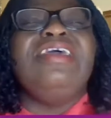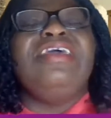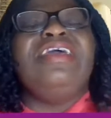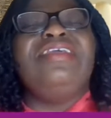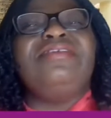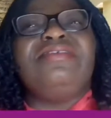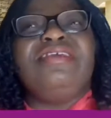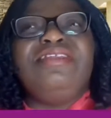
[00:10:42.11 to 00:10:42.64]

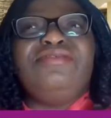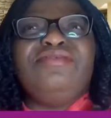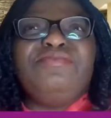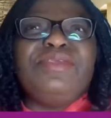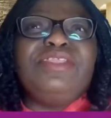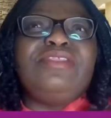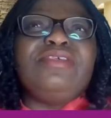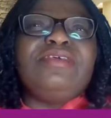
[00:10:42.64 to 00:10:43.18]
It's a little
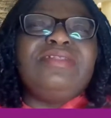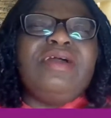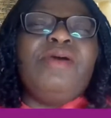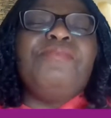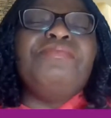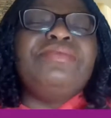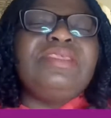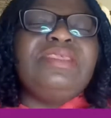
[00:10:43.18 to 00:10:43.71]
bit
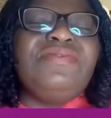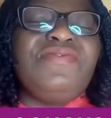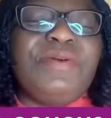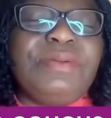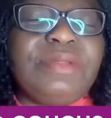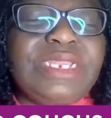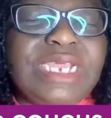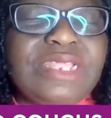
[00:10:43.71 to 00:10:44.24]
opposite
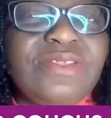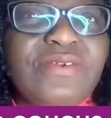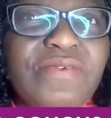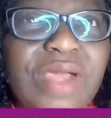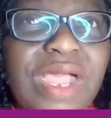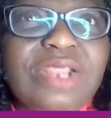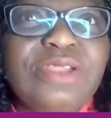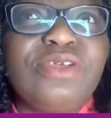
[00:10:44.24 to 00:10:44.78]
from that of
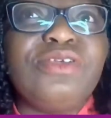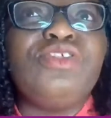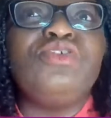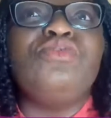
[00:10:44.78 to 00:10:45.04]
adults.